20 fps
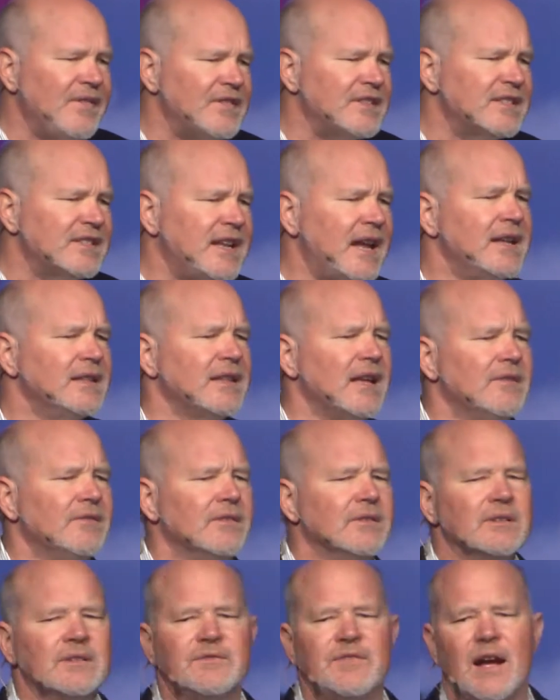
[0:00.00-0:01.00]
the state
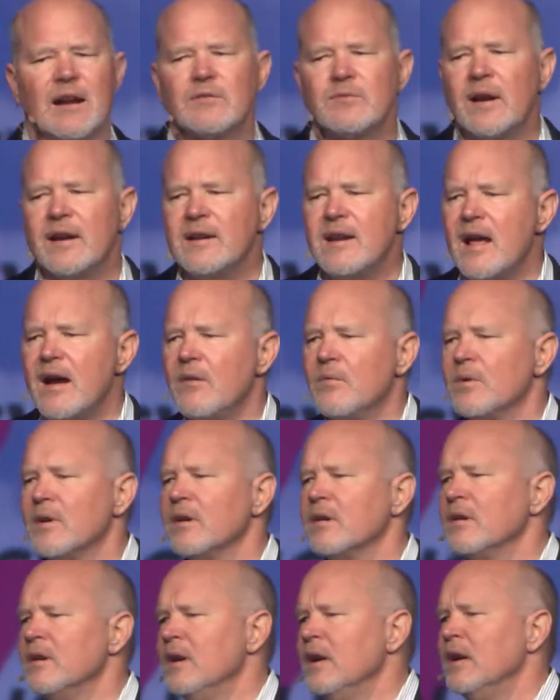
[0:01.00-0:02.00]
level. In fact, right now
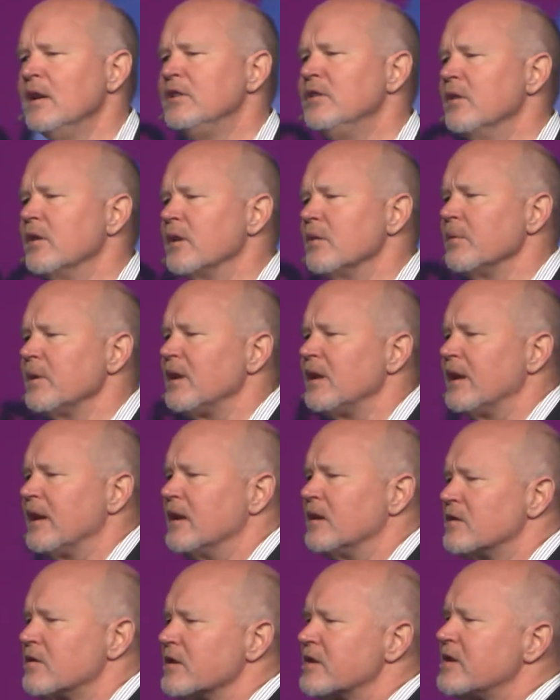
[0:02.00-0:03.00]
we're doing a really
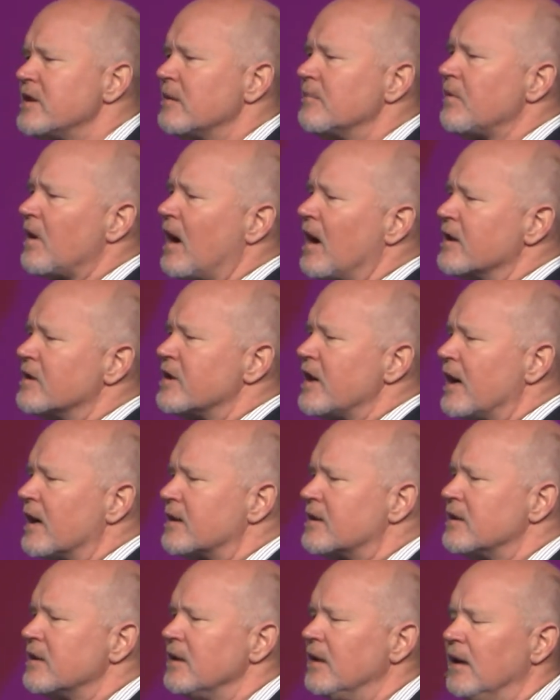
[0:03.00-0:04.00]
interesting project.